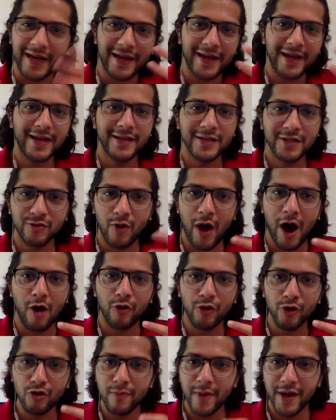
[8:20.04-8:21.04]
is, how
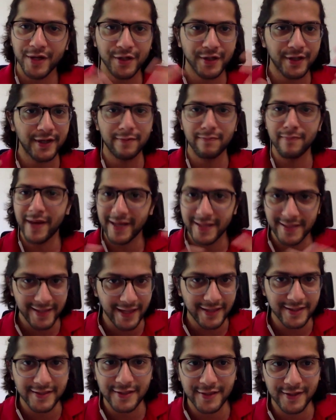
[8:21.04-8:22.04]
do you measure it, makes
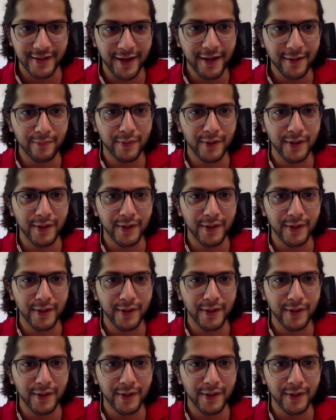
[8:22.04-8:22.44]
sense, right?